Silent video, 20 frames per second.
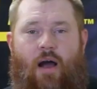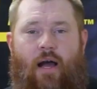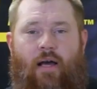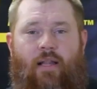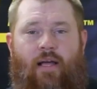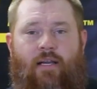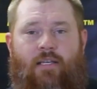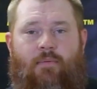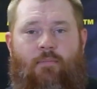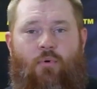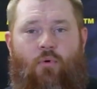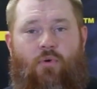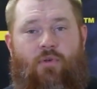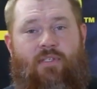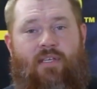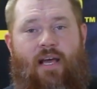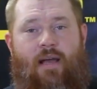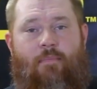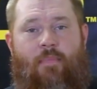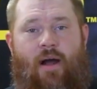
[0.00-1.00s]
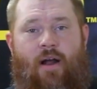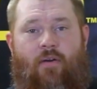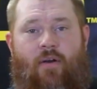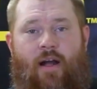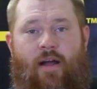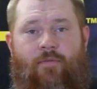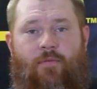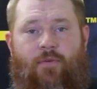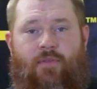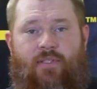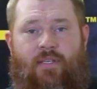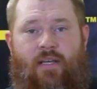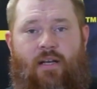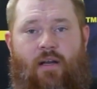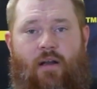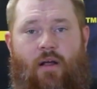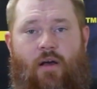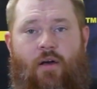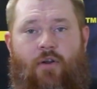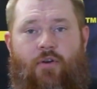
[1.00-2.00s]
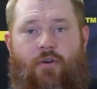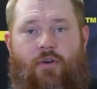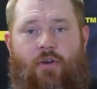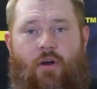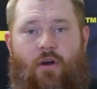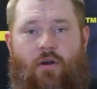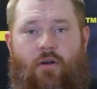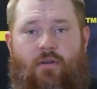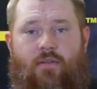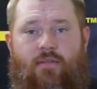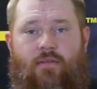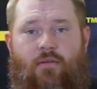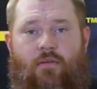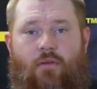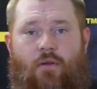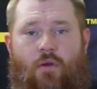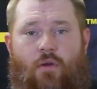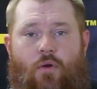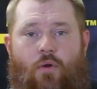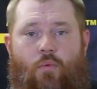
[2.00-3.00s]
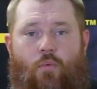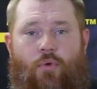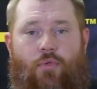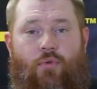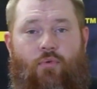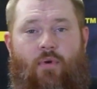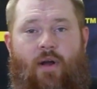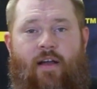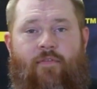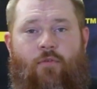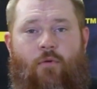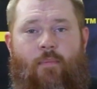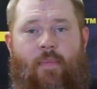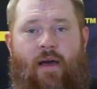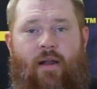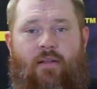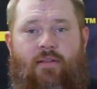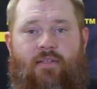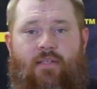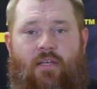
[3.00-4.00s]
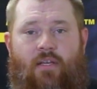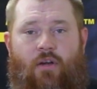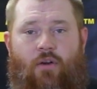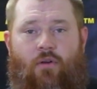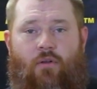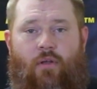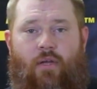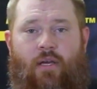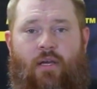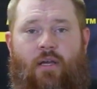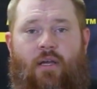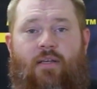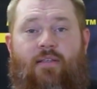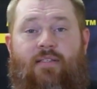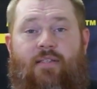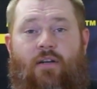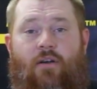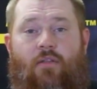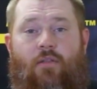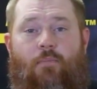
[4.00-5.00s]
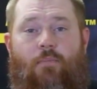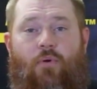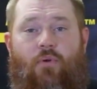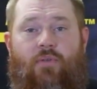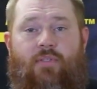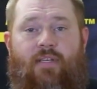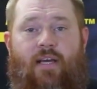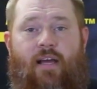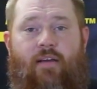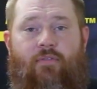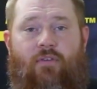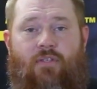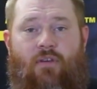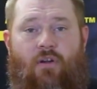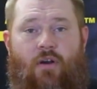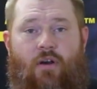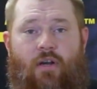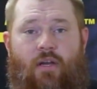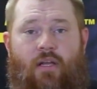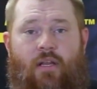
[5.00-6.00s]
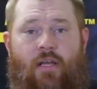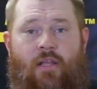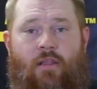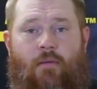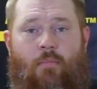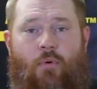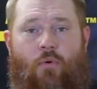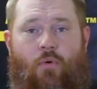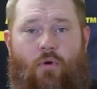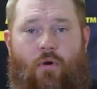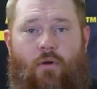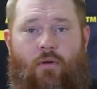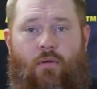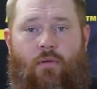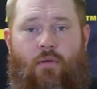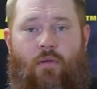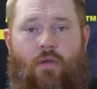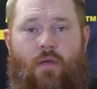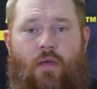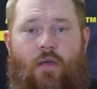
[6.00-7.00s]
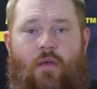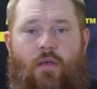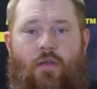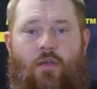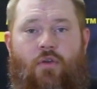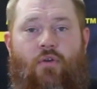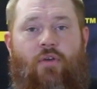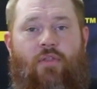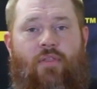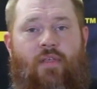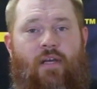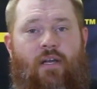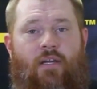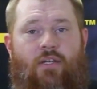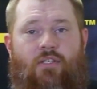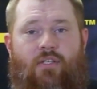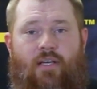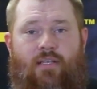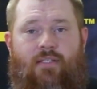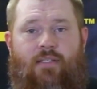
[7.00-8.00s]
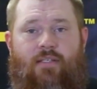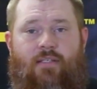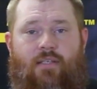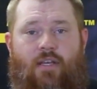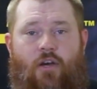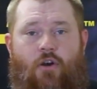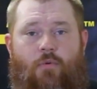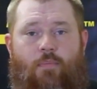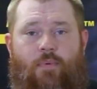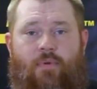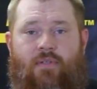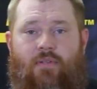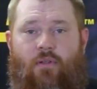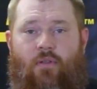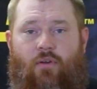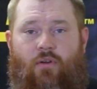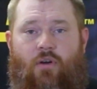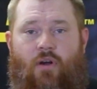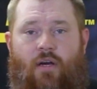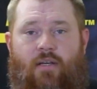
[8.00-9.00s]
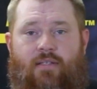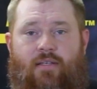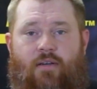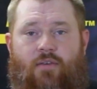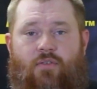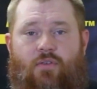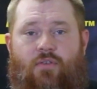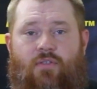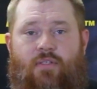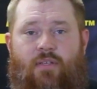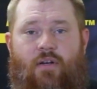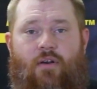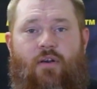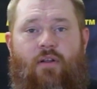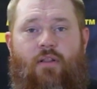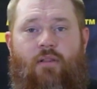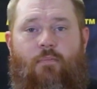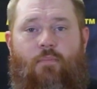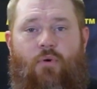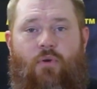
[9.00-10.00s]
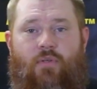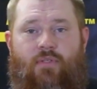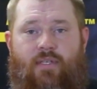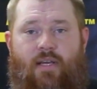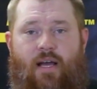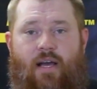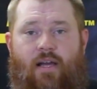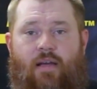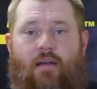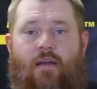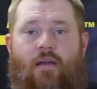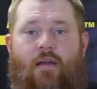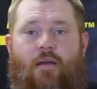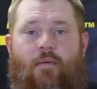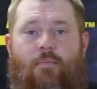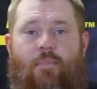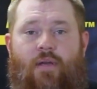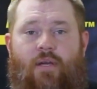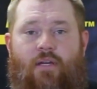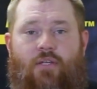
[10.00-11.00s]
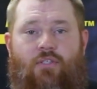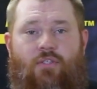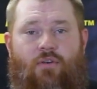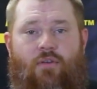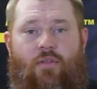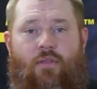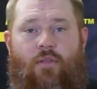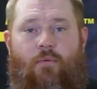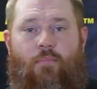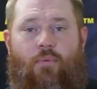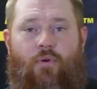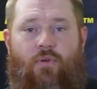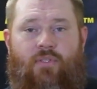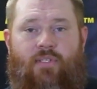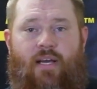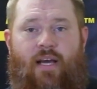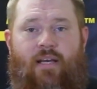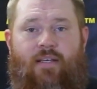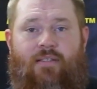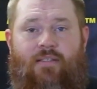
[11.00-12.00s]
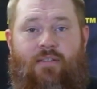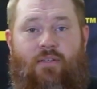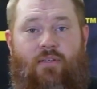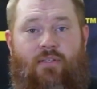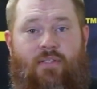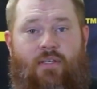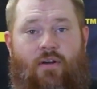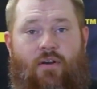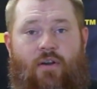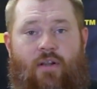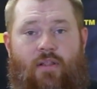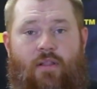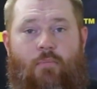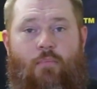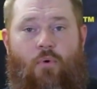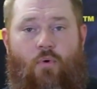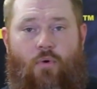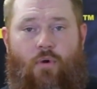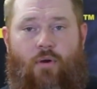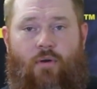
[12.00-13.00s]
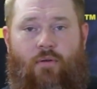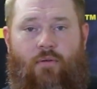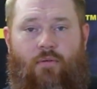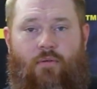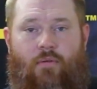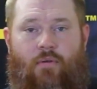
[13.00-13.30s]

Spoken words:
I like to bore sight my rifles in at 100 yards. With the rifle mounted securely, center the bullseye of a target in the bore. You can then adjust the scope until the crosshairs are centered in the bullseye, being sure that the bullseye is still centered in the bore.